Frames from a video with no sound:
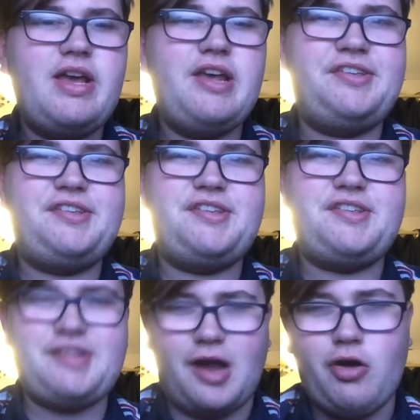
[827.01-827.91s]
is
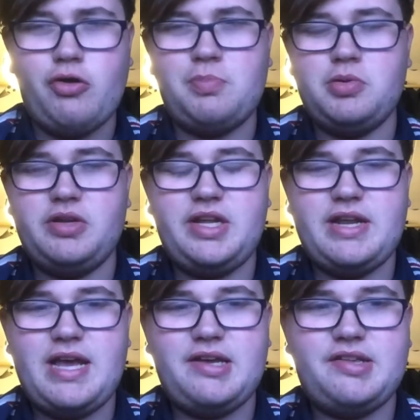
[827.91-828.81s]
so bloody
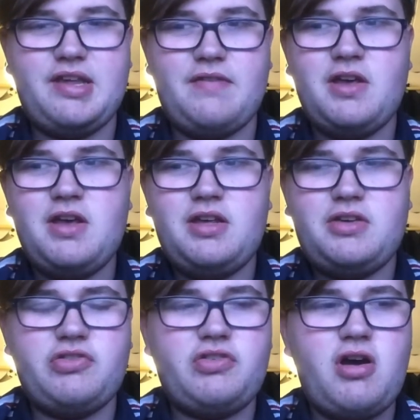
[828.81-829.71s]
negative
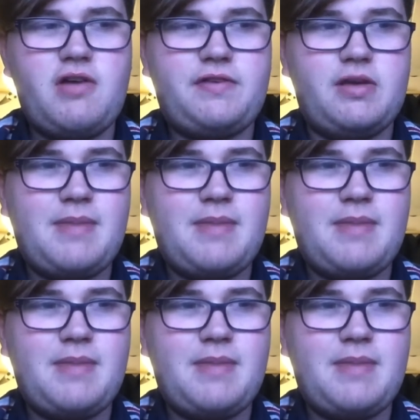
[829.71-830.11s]
because you've got a few.